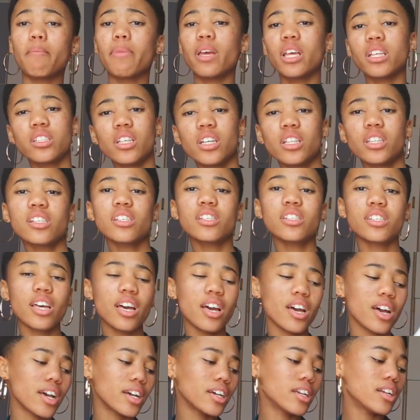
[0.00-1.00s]
Piece on the
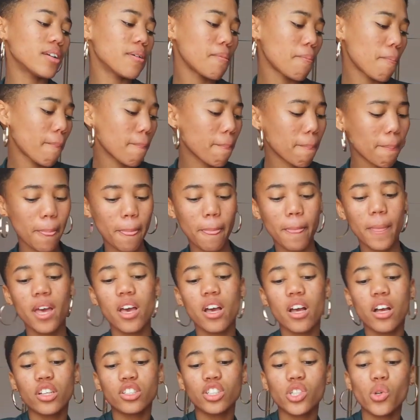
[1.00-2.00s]
side.
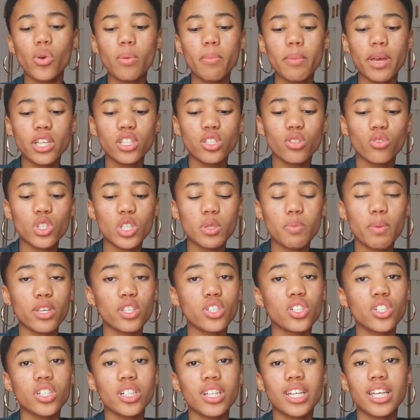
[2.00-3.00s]
So what makes you
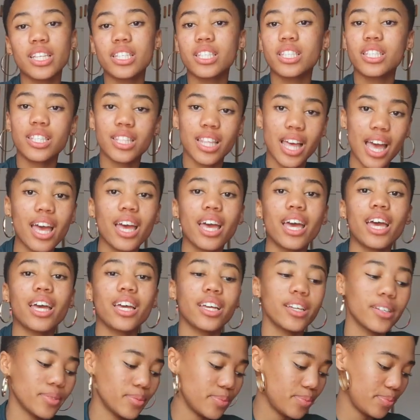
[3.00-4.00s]
special is
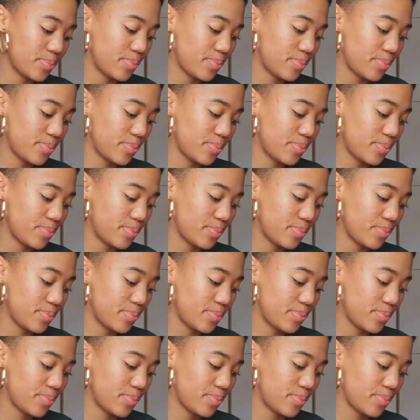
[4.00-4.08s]
that